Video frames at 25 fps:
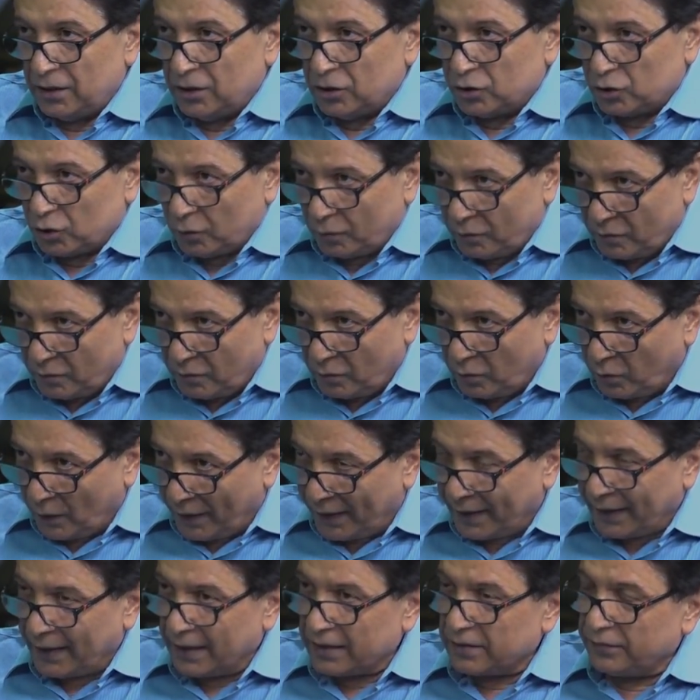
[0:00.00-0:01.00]
So
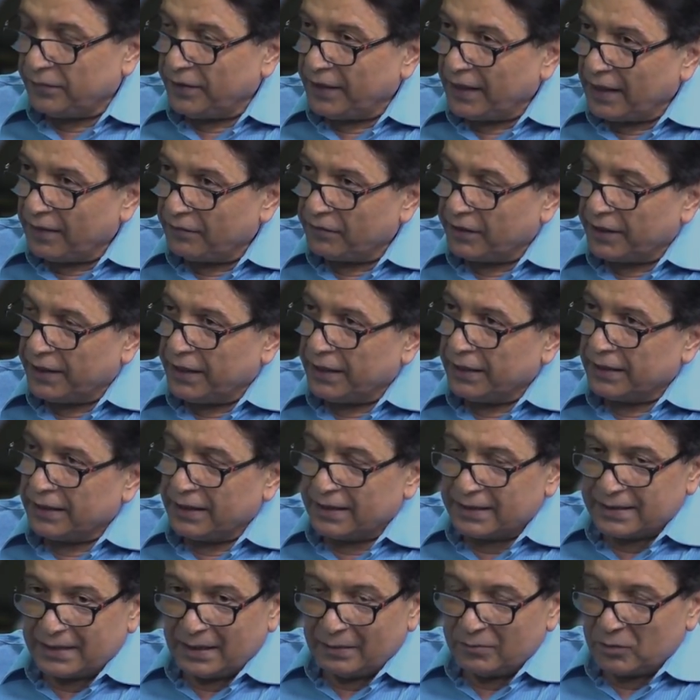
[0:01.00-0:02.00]
whereas we have
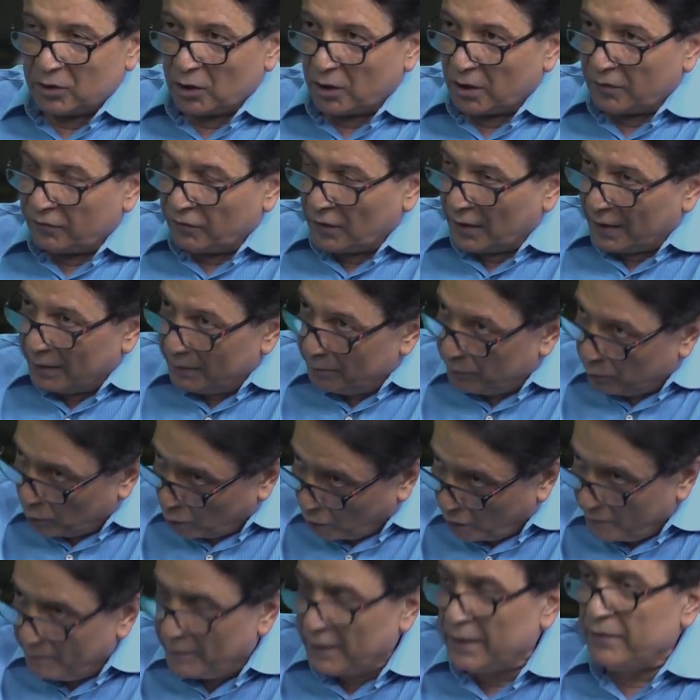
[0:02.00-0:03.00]
created some sort of a
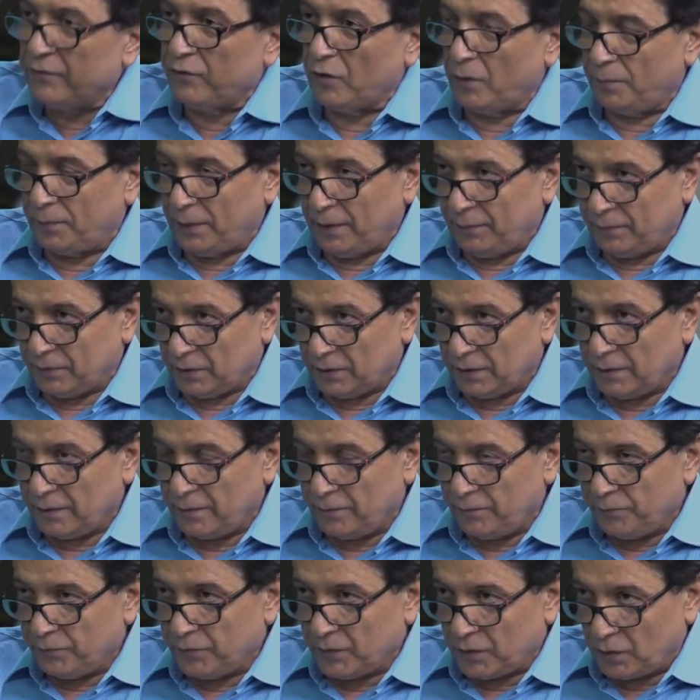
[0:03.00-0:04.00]
employment for people
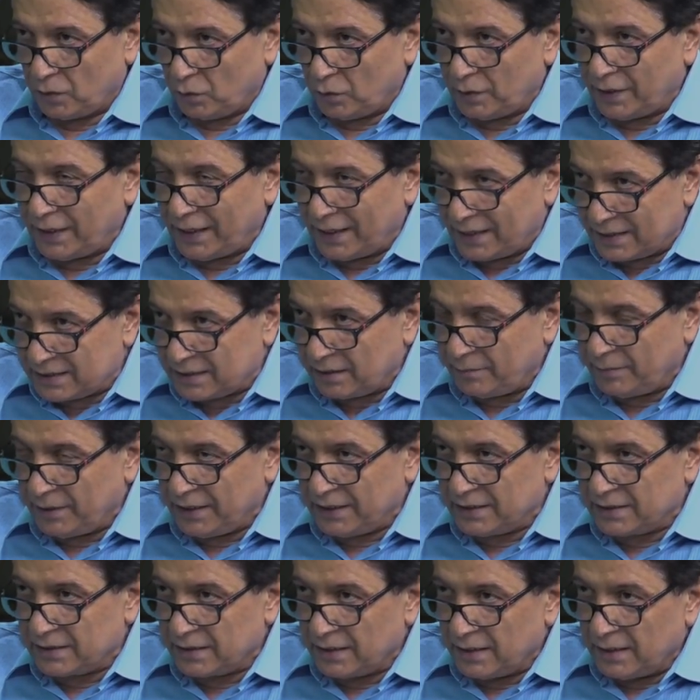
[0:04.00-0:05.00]
through the
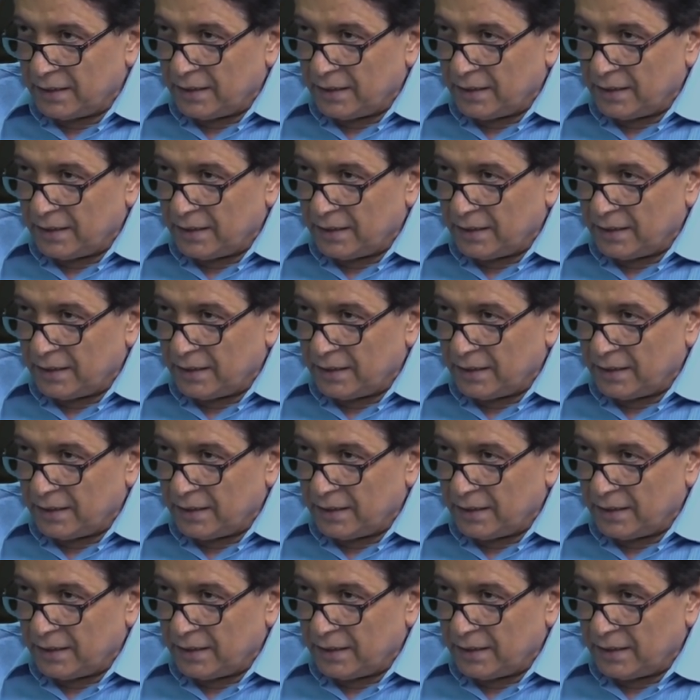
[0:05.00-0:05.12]
SMEs,